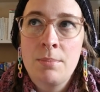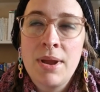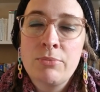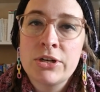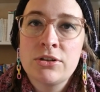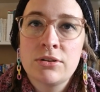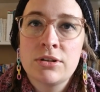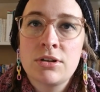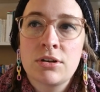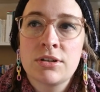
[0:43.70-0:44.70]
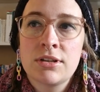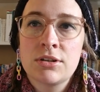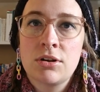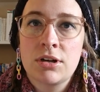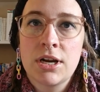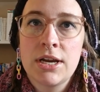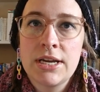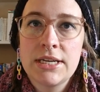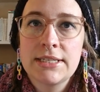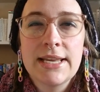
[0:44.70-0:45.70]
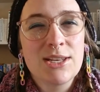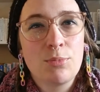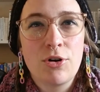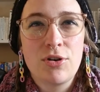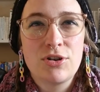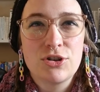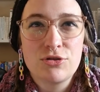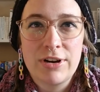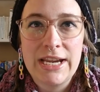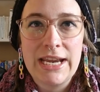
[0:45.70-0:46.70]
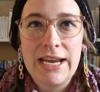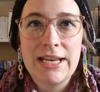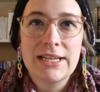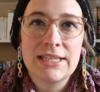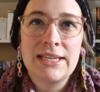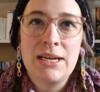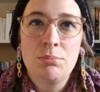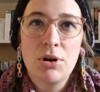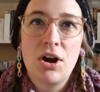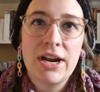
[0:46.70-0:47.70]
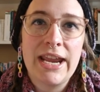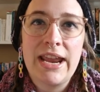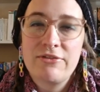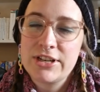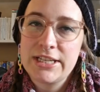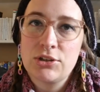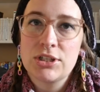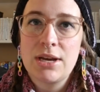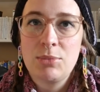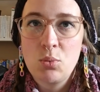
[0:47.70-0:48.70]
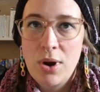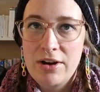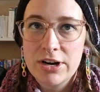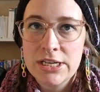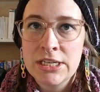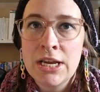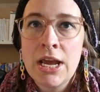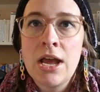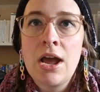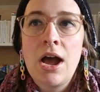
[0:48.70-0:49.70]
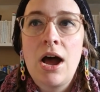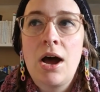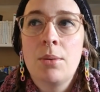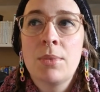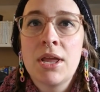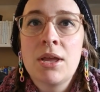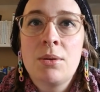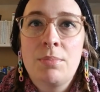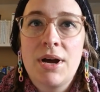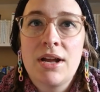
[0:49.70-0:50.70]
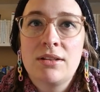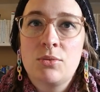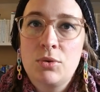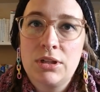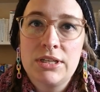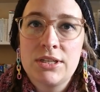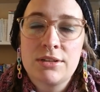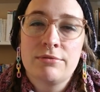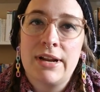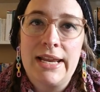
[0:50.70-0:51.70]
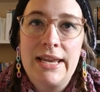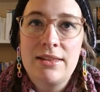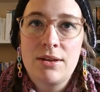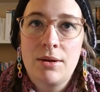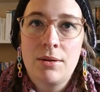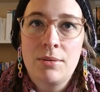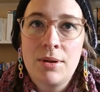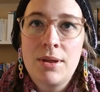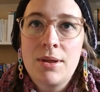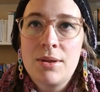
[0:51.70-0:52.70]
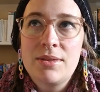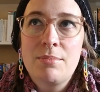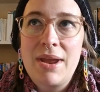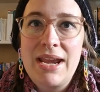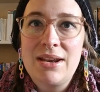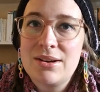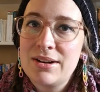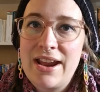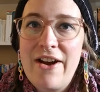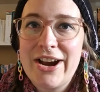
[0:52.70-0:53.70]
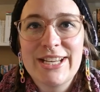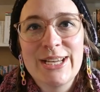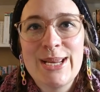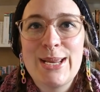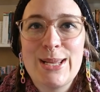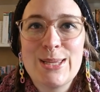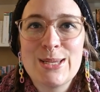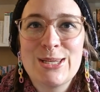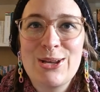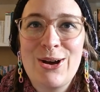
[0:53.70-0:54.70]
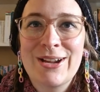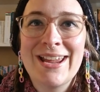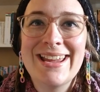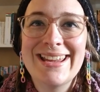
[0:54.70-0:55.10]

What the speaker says: memory to the socks, so the sock is less prone to shrinking and doesn't need blocking every single time you wear it. But the wool is really the main character in the sock.